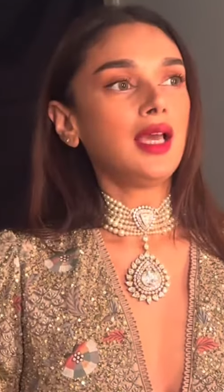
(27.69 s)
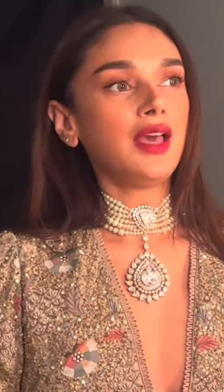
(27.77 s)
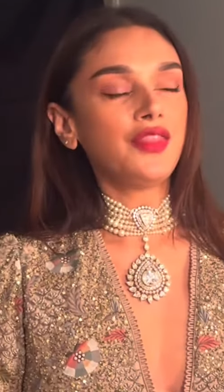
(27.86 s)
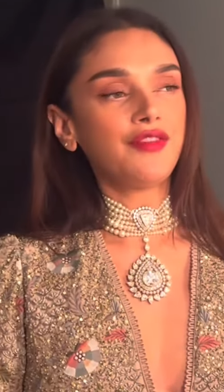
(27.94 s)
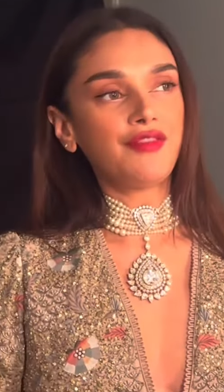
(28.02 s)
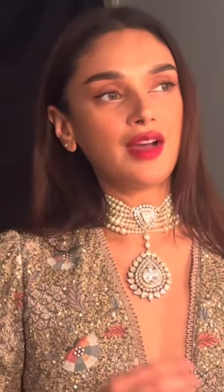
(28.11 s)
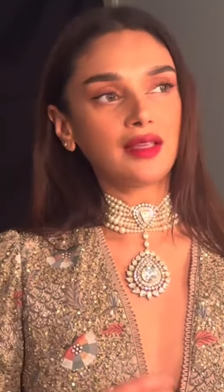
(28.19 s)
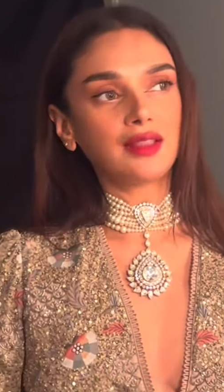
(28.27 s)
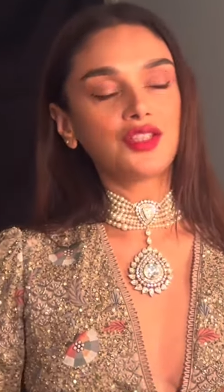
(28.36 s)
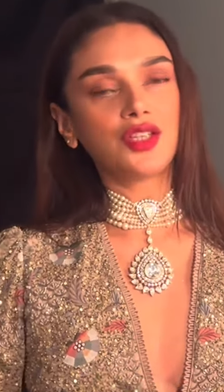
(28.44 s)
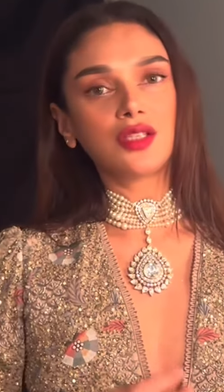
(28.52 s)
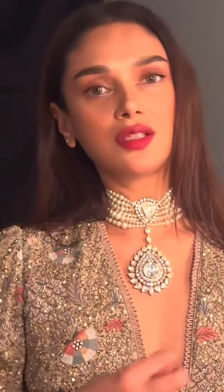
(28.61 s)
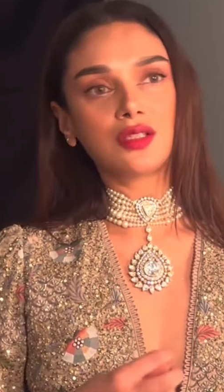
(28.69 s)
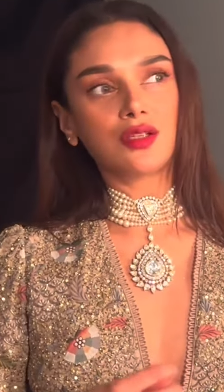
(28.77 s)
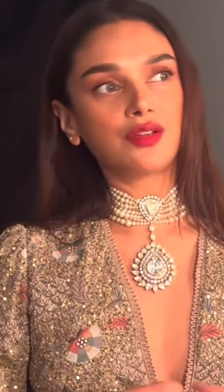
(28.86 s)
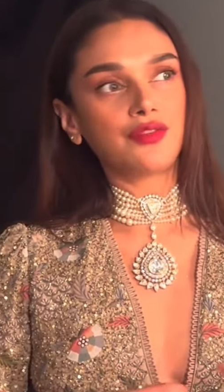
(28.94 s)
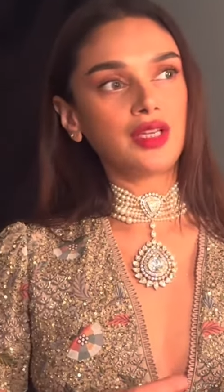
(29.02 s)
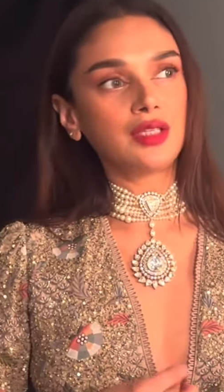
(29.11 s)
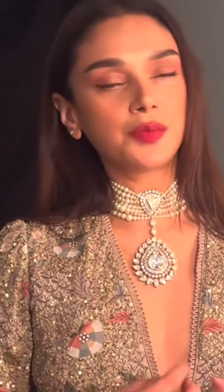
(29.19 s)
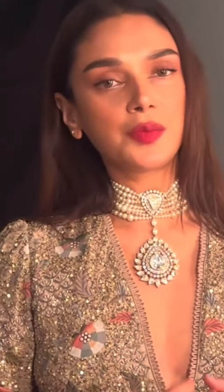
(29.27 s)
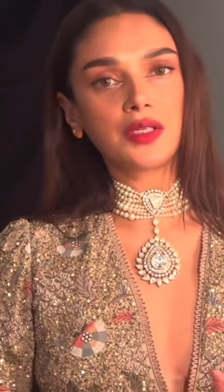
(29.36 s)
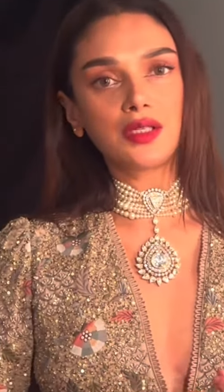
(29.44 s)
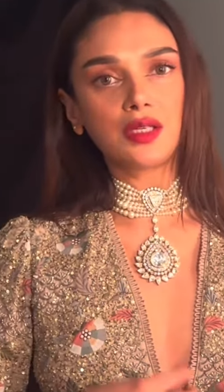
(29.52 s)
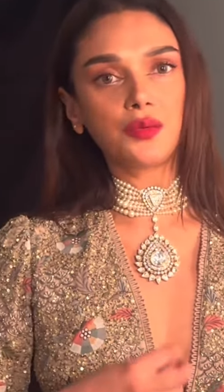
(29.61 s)
And the fact that she's sort of
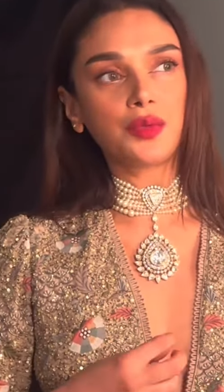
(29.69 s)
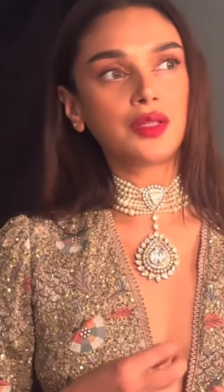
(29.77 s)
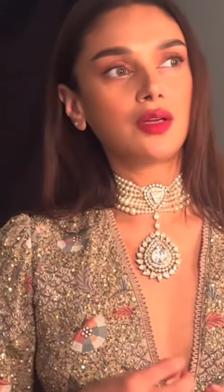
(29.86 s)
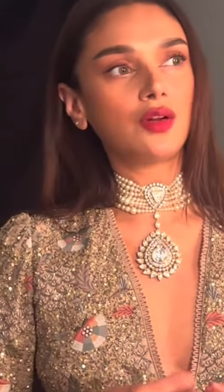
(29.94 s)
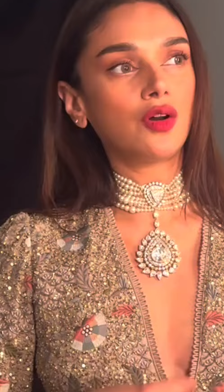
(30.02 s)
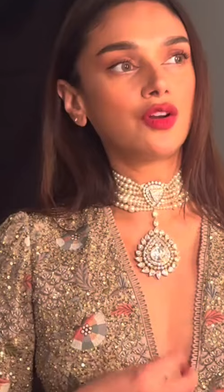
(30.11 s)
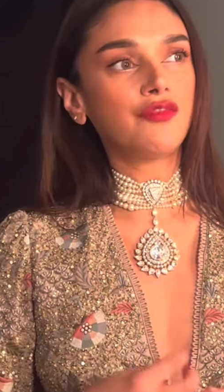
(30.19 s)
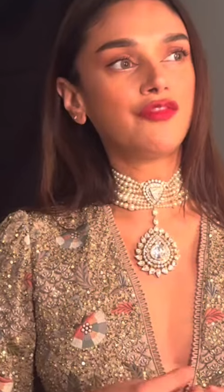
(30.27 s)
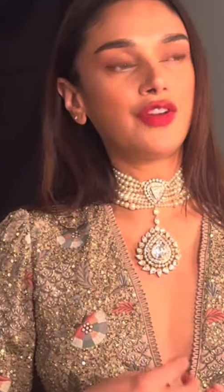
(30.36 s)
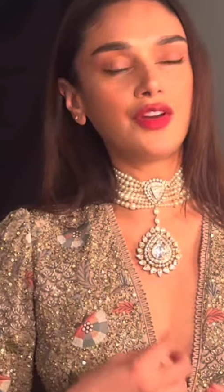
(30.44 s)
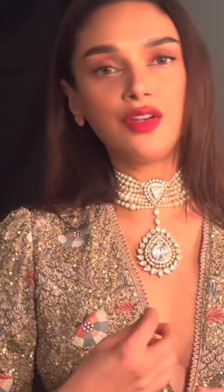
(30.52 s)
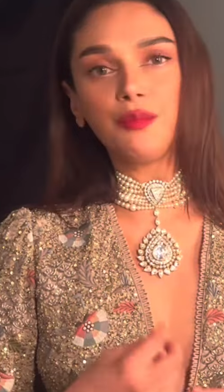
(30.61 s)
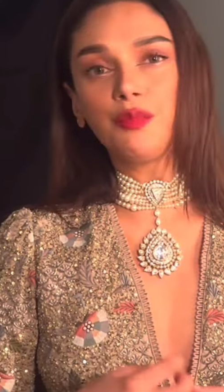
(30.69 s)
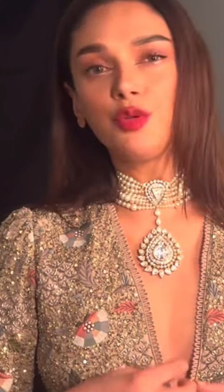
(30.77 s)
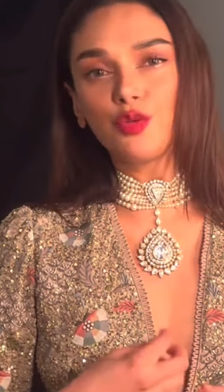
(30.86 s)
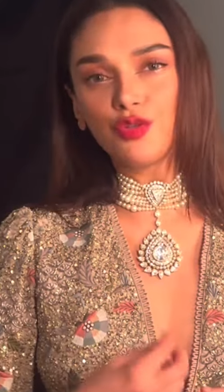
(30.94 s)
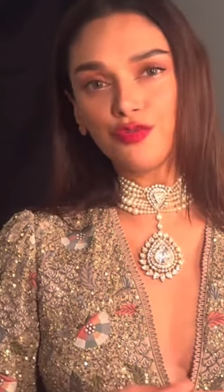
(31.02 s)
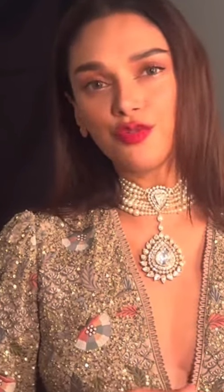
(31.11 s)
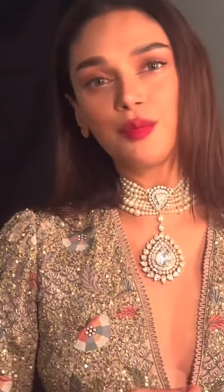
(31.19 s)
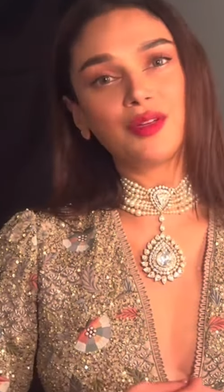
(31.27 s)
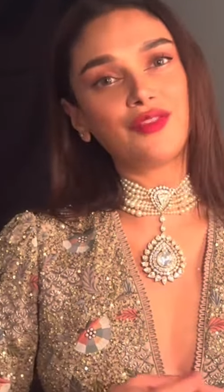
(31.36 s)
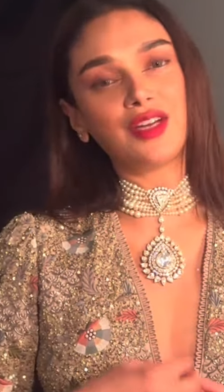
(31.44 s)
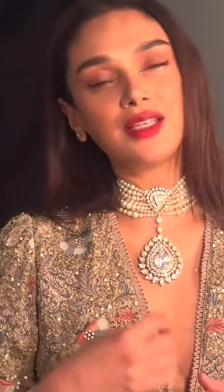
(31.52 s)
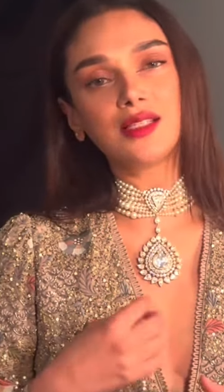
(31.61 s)
interspersed it with a lot of very beautiful
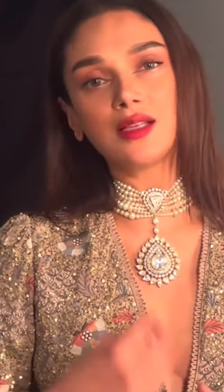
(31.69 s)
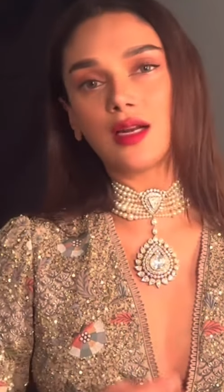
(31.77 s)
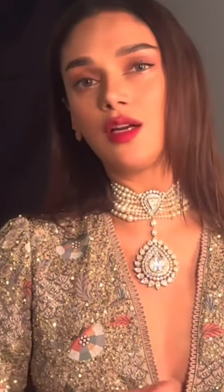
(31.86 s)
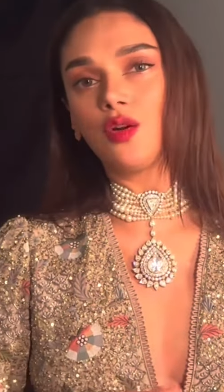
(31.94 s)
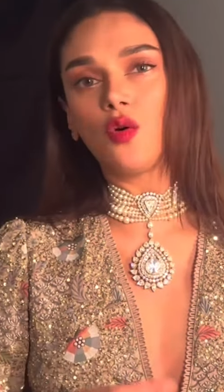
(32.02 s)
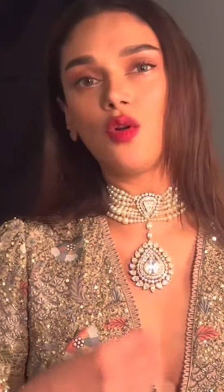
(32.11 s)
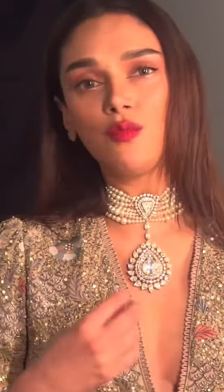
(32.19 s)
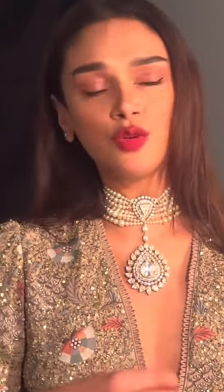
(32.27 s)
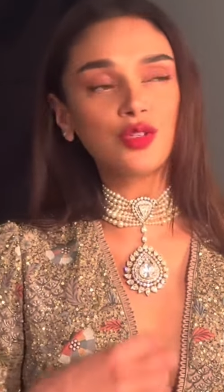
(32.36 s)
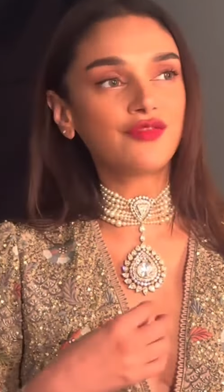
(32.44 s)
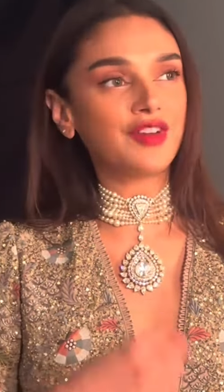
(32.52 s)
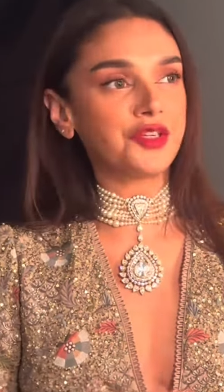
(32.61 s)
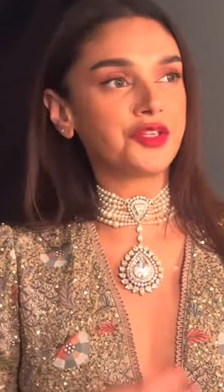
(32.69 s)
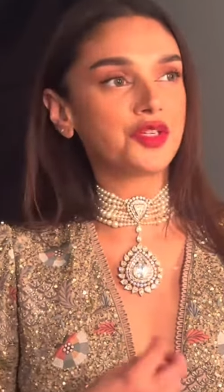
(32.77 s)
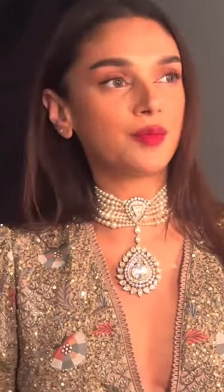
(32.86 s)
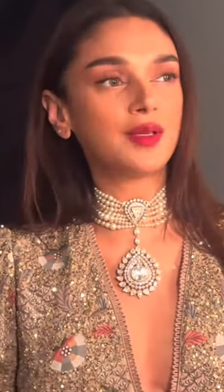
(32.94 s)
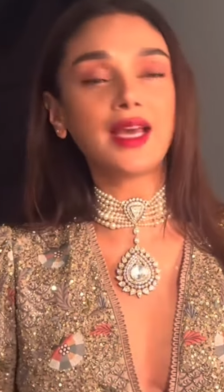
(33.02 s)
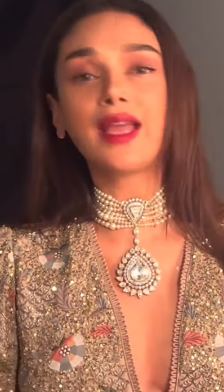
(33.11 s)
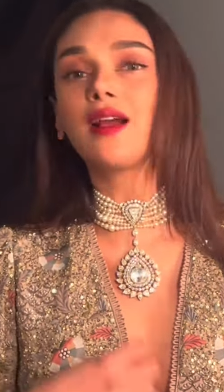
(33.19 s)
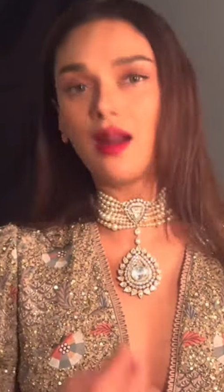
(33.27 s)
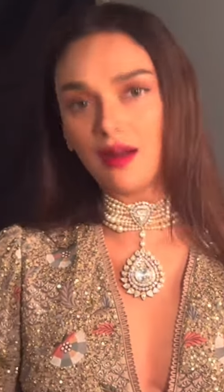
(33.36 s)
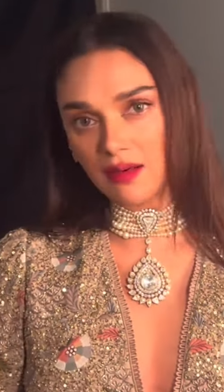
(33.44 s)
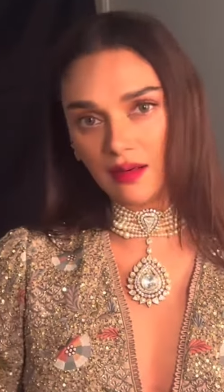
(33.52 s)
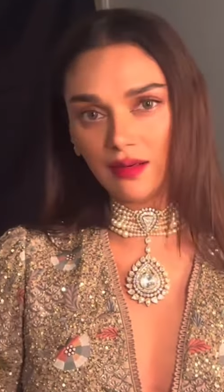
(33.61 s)
but very subtle, almost vegetable-like
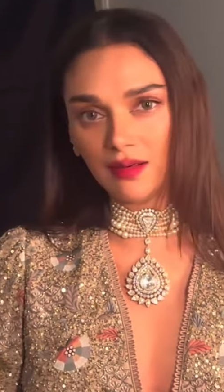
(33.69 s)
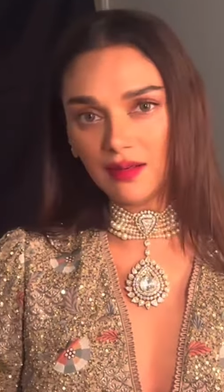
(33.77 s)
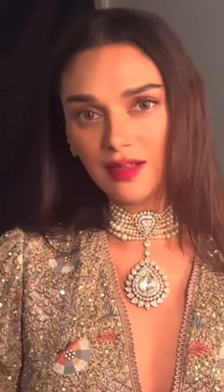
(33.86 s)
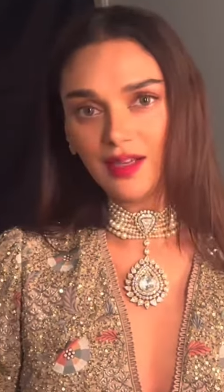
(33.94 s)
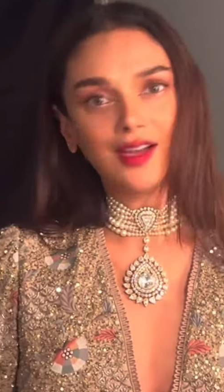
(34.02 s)
color.